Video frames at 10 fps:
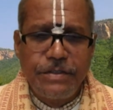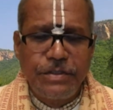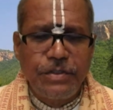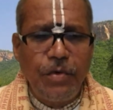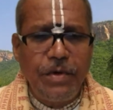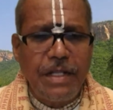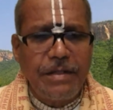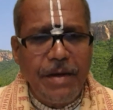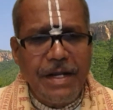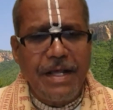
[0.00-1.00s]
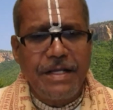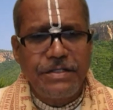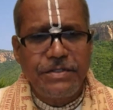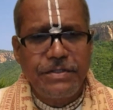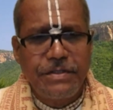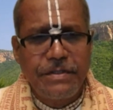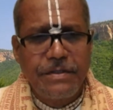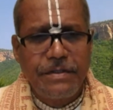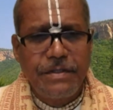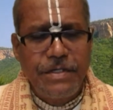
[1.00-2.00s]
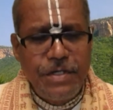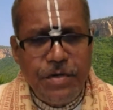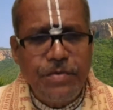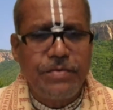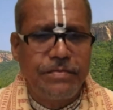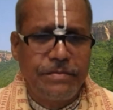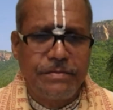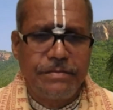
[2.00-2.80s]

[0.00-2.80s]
So Nanda Maharaj knew